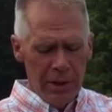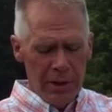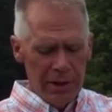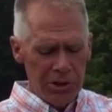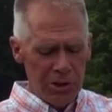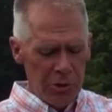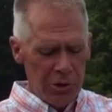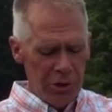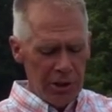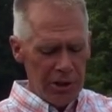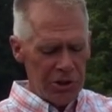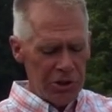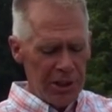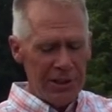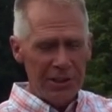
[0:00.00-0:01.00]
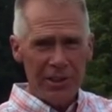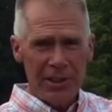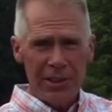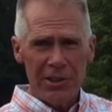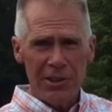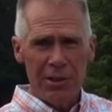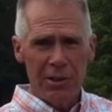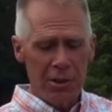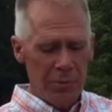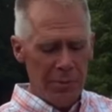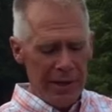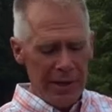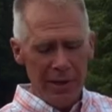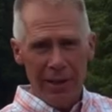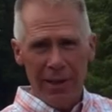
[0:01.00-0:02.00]
And so you can adjust this to
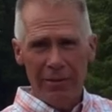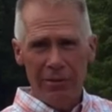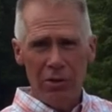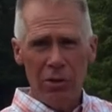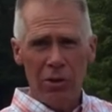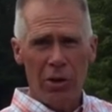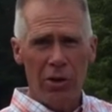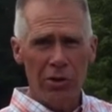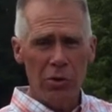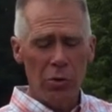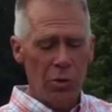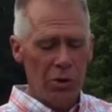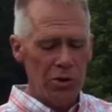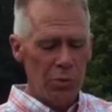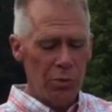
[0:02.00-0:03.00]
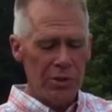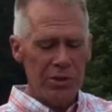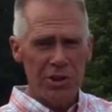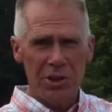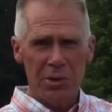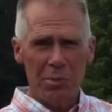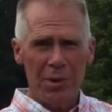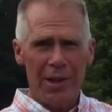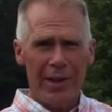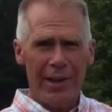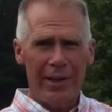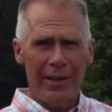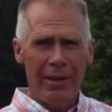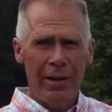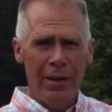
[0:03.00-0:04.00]
make it level on the horse once it's
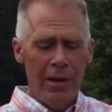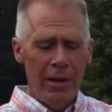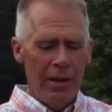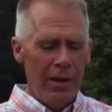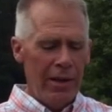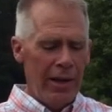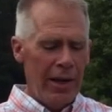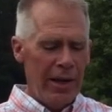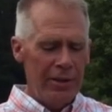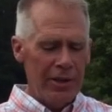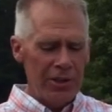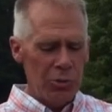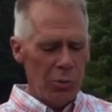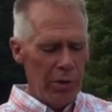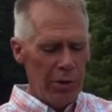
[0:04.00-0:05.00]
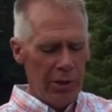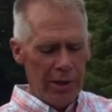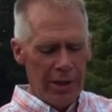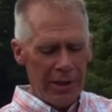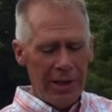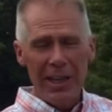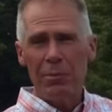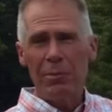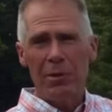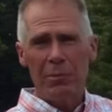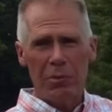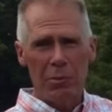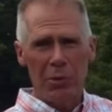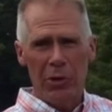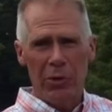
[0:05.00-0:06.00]
applied, and this will uh, keep them
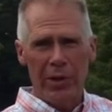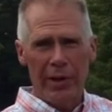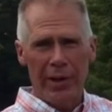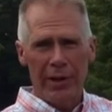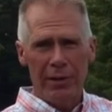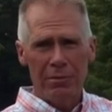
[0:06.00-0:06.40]
from doing that.